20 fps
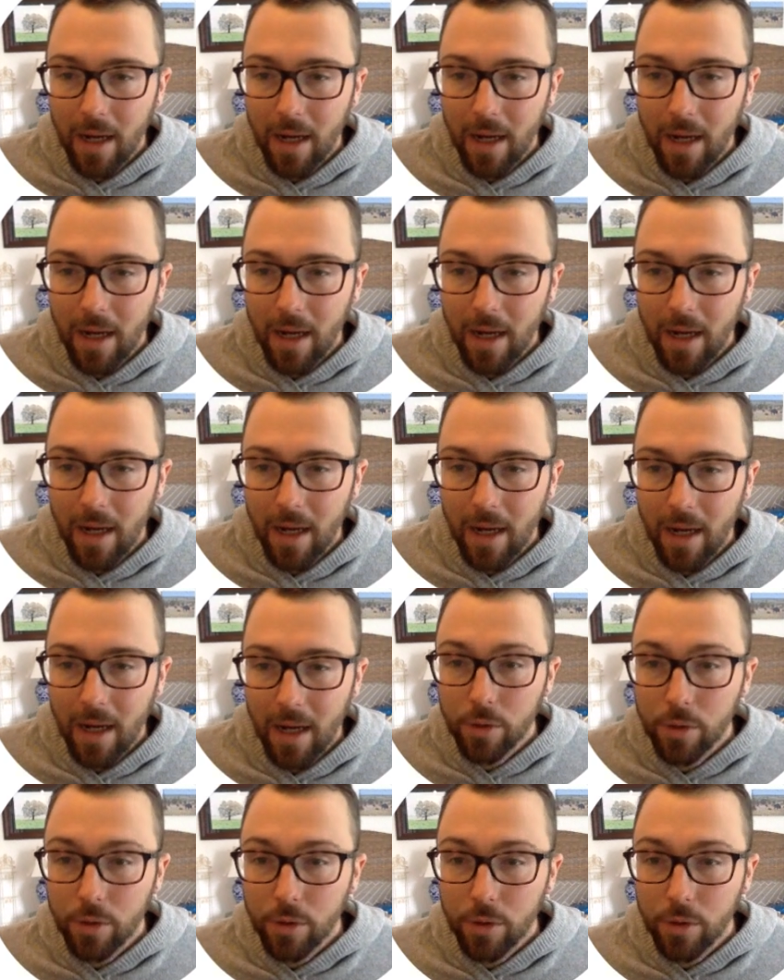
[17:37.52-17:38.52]

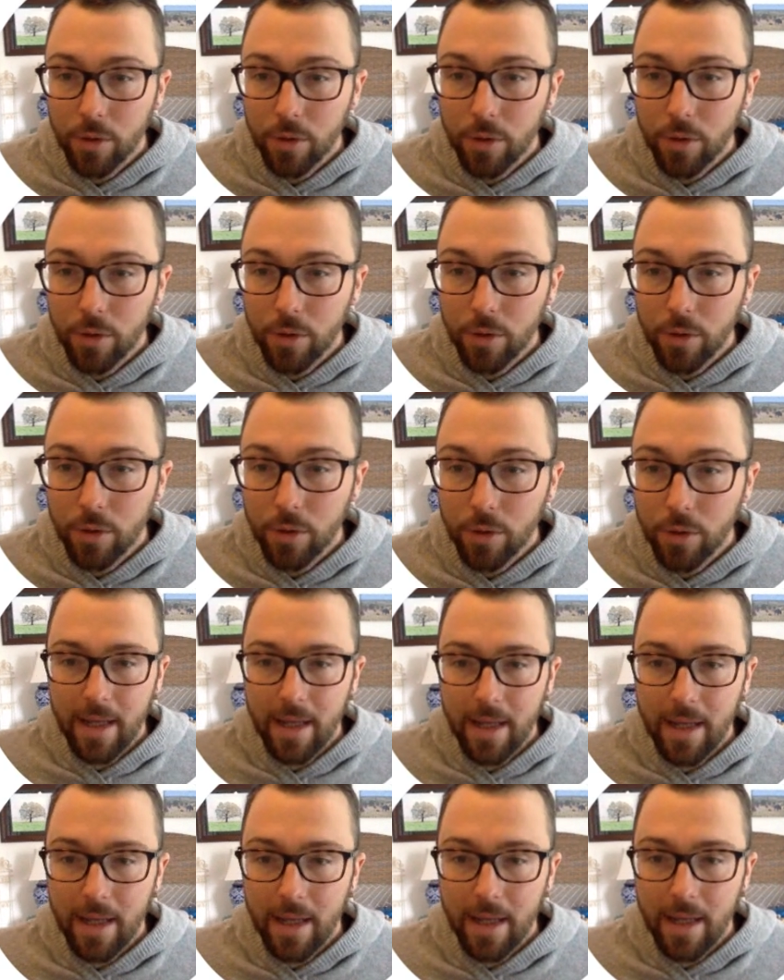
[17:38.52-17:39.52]
entirely sure of that
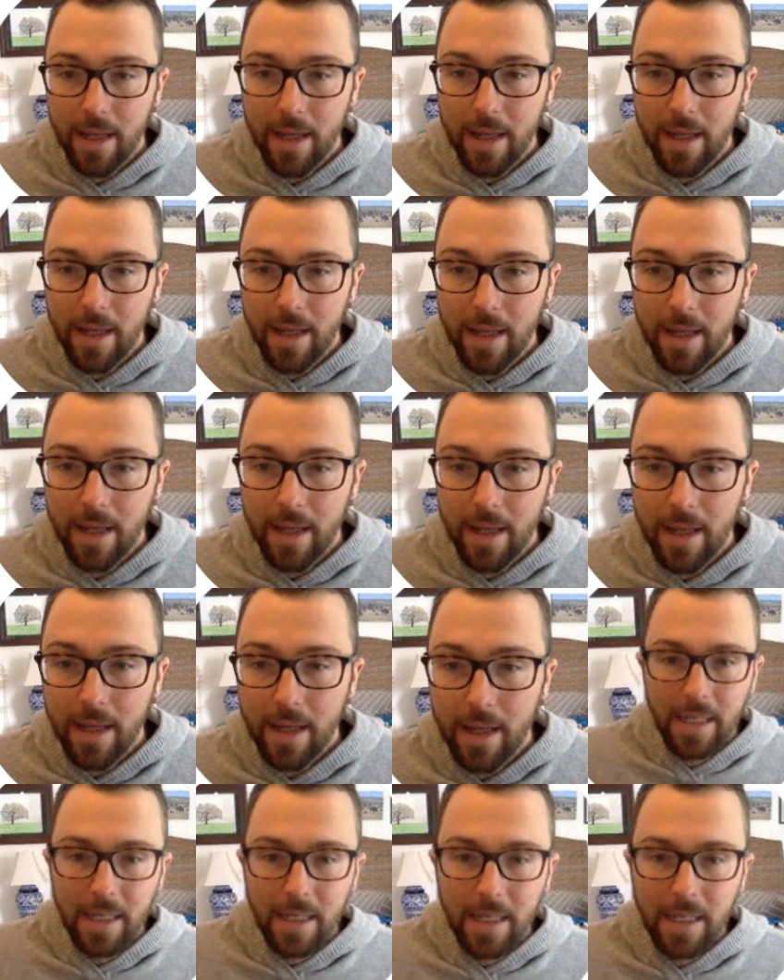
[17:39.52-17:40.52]
yet, but
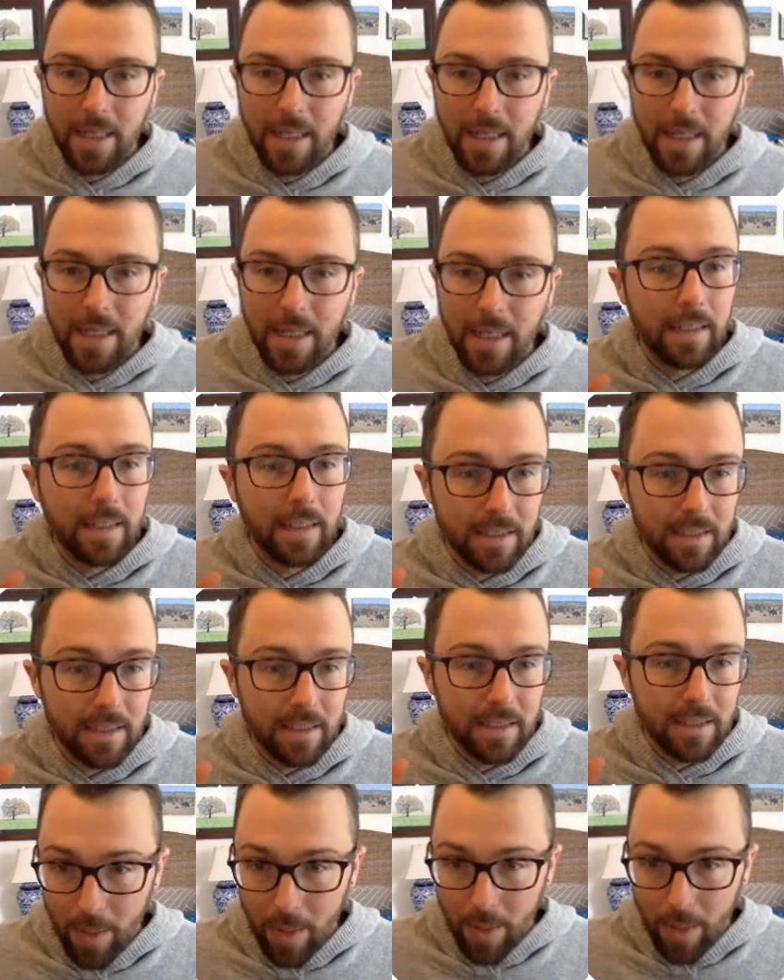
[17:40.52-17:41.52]
this
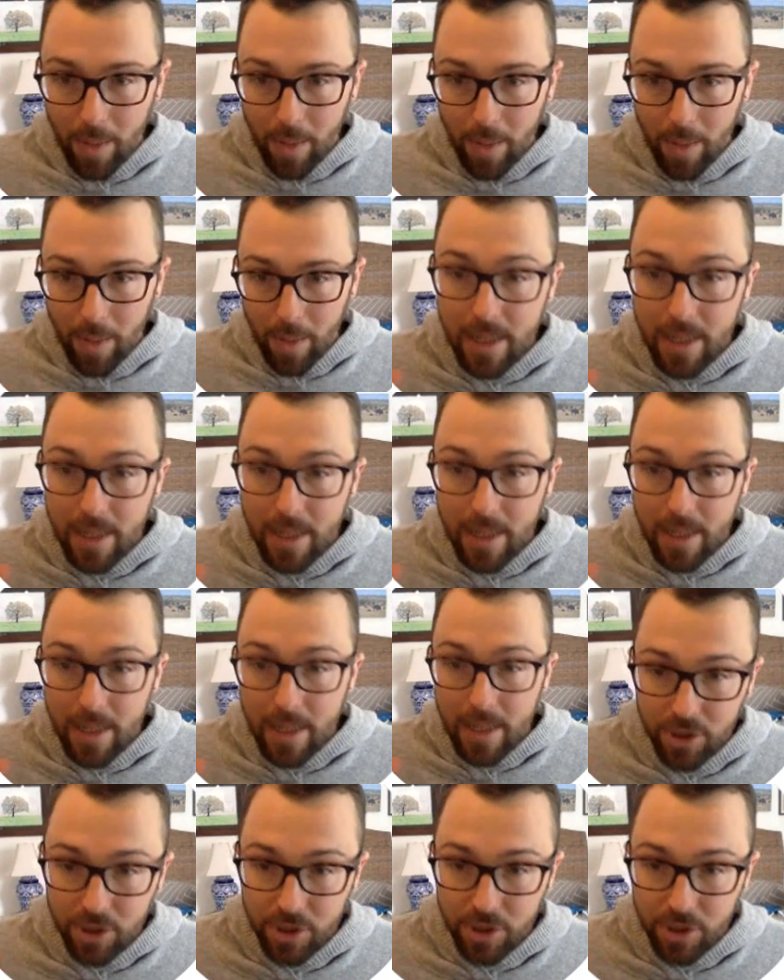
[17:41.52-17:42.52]
paper is
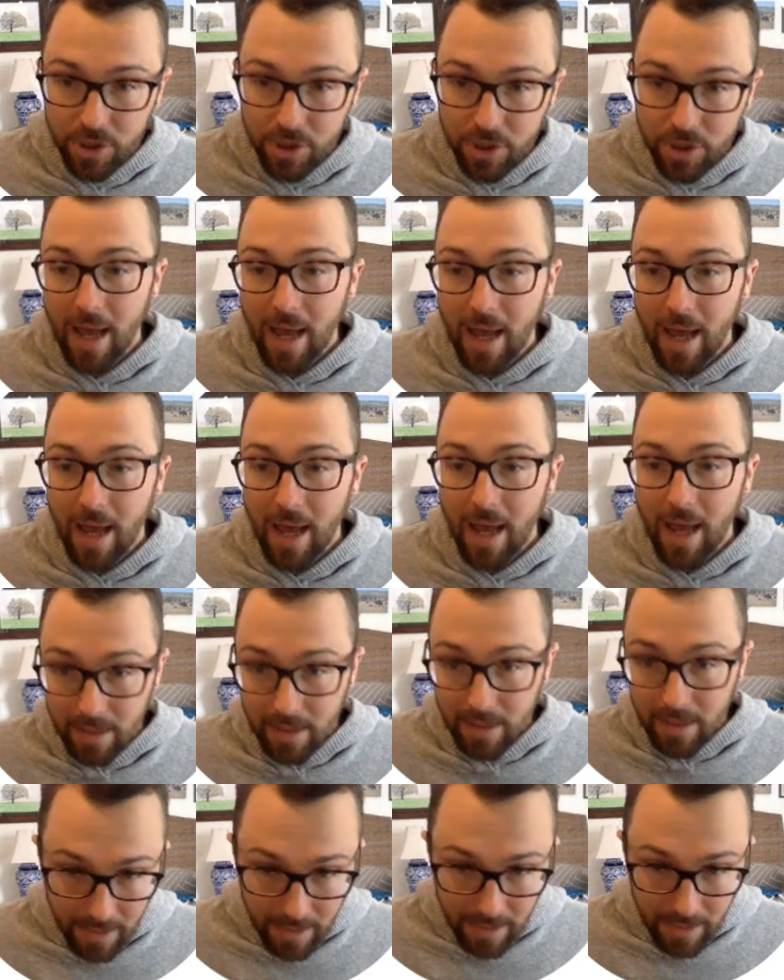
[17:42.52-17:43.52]
acknowledging that
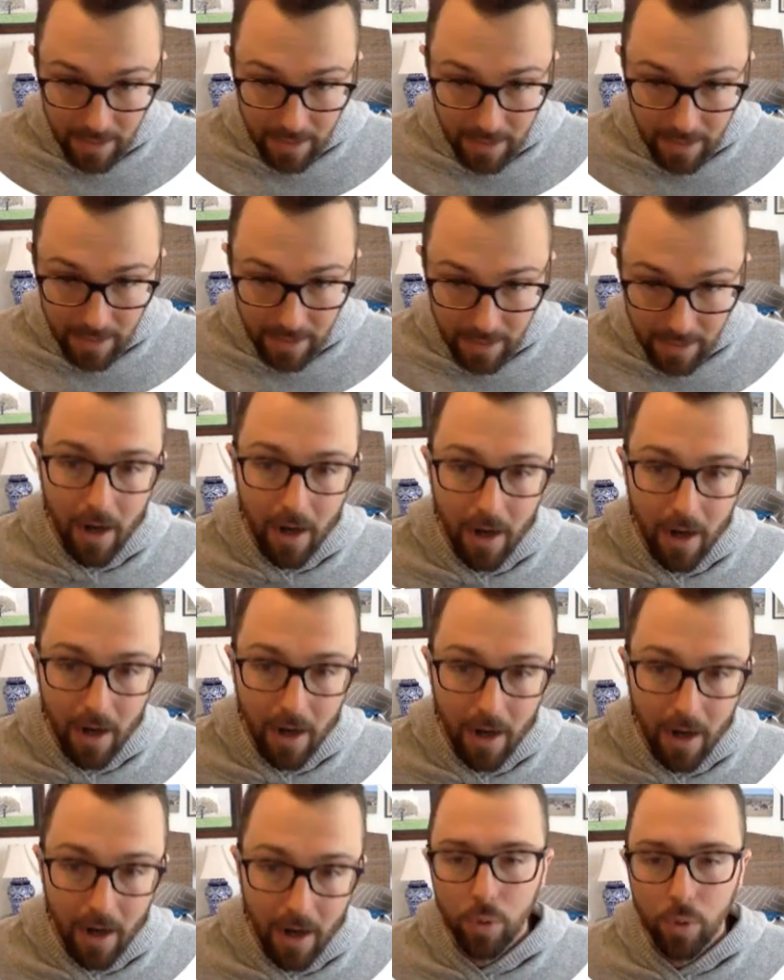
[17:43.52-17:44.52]
in the iron
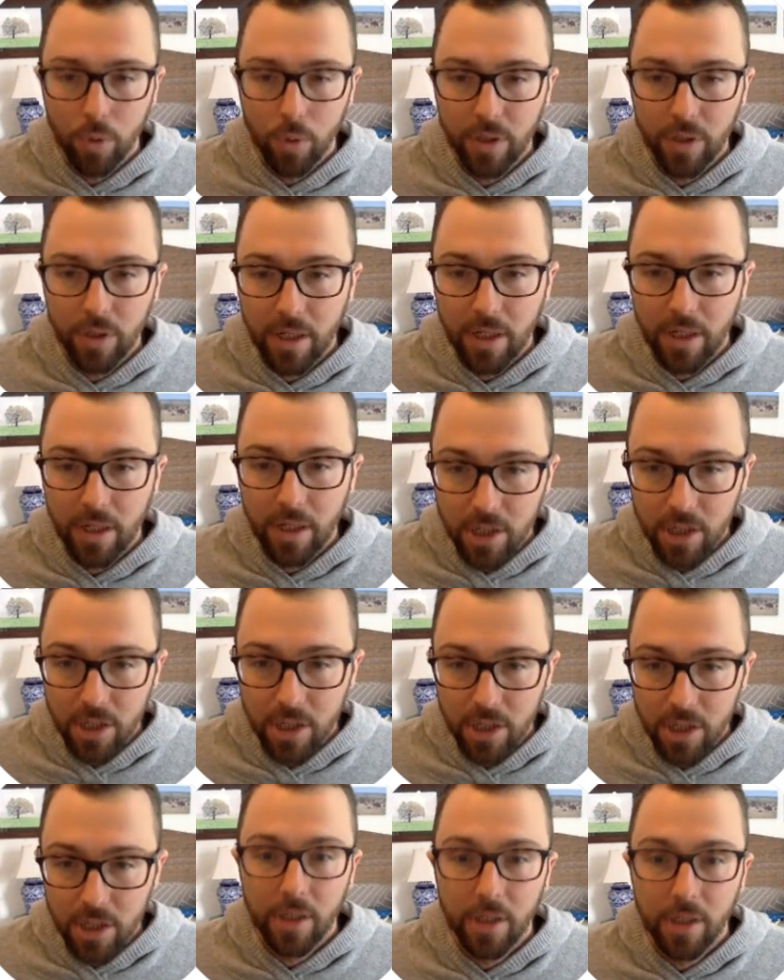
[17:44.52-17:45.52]
overloaded
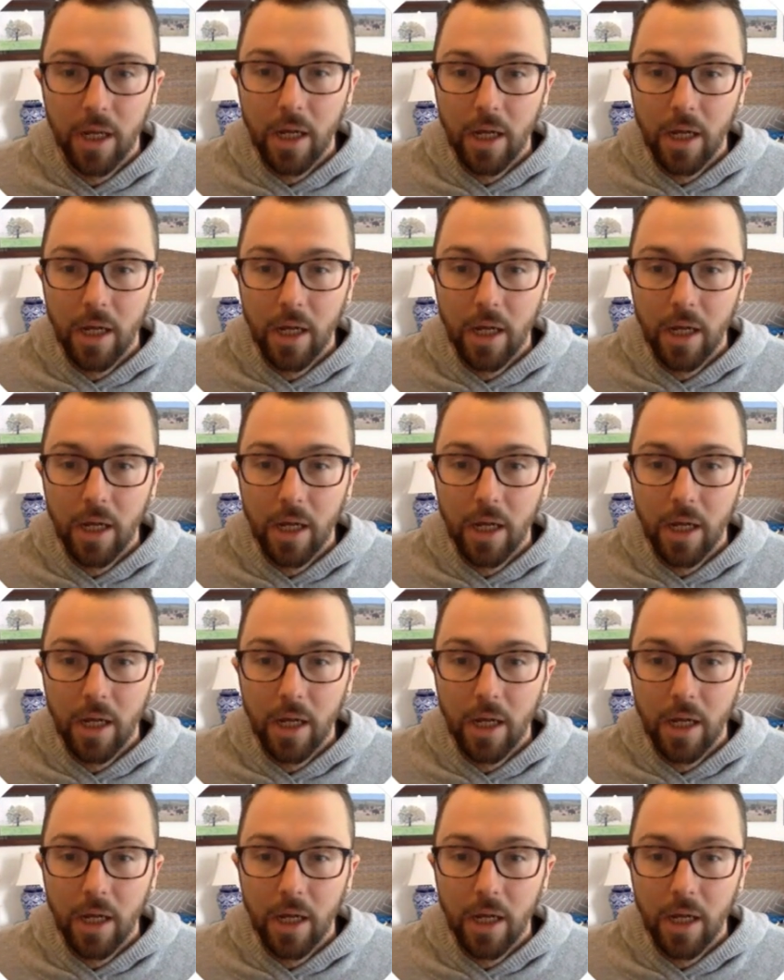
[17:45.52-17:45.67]
condition,